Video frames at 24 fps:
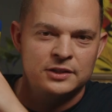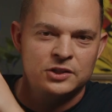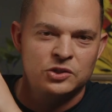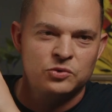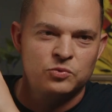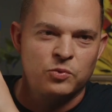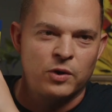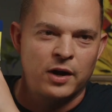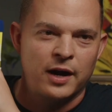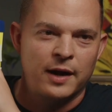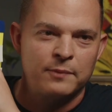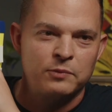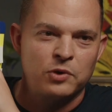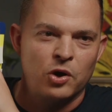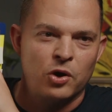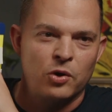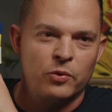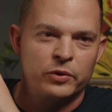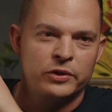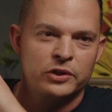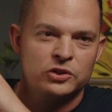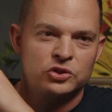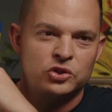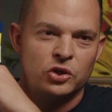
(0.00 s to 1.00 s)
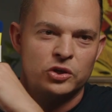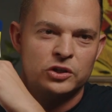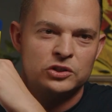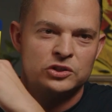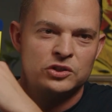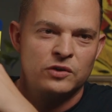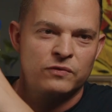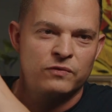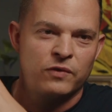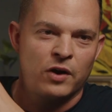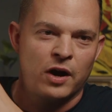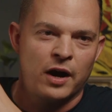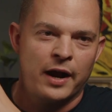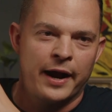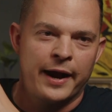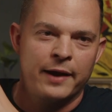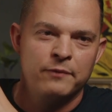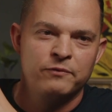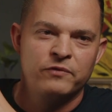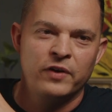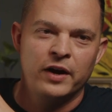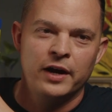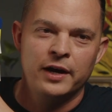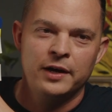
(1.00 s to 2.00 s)
is where I'm going with Ahsoka so far. I'm
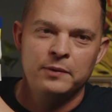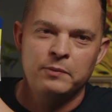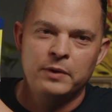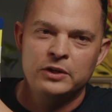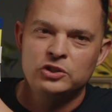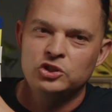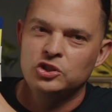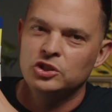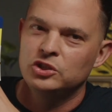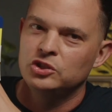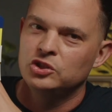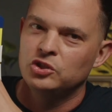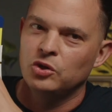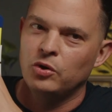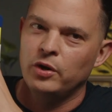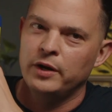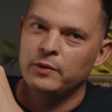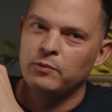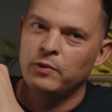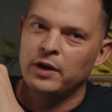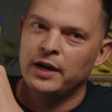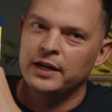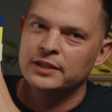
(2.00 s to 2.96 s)
very much enjoying what I